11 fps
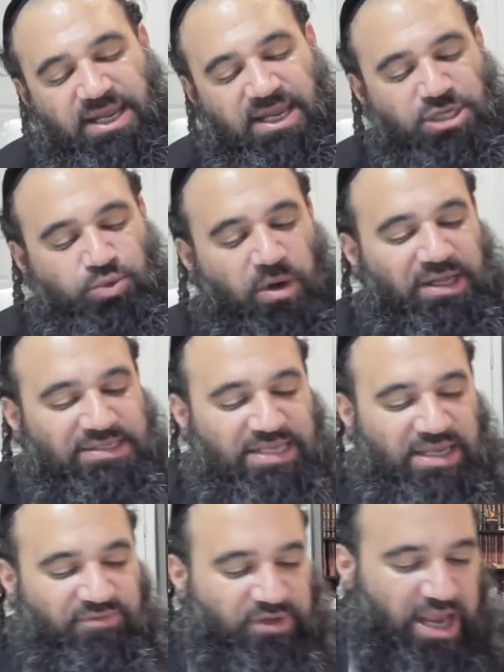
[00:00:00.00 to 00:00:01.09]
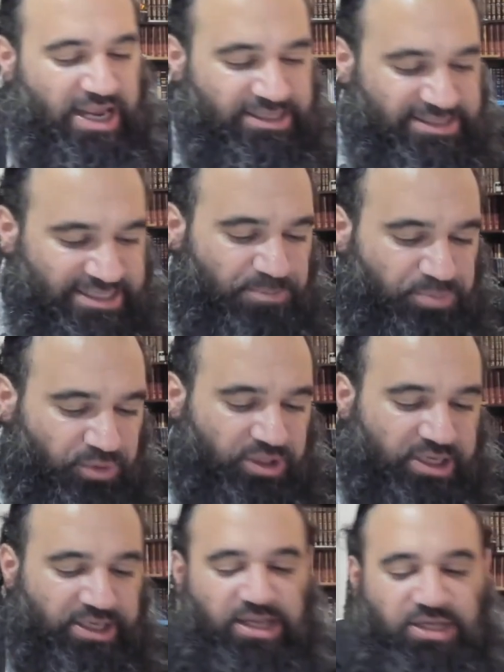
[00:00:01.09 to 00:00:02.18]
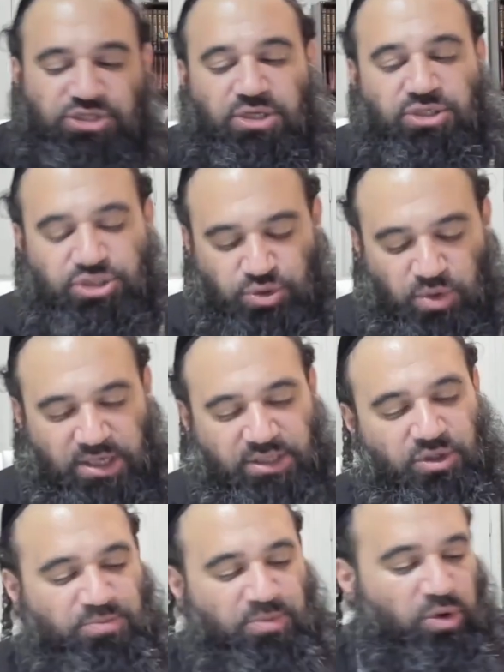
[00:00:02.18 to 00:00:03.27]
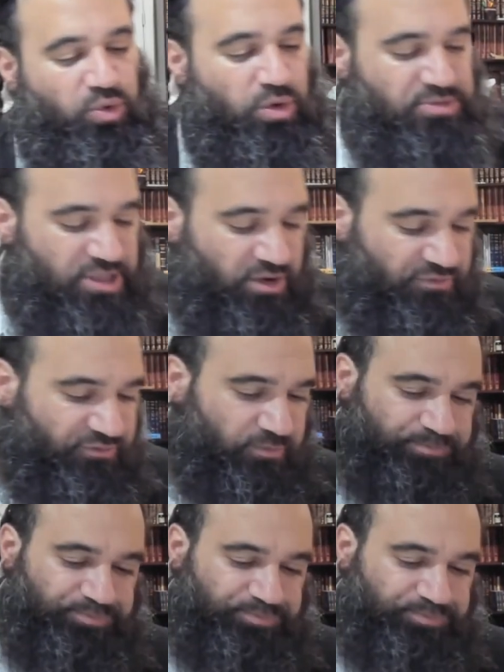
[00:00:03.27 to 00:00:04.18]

each one is even a deeper connection to HaKadosh Baruch Hu himself.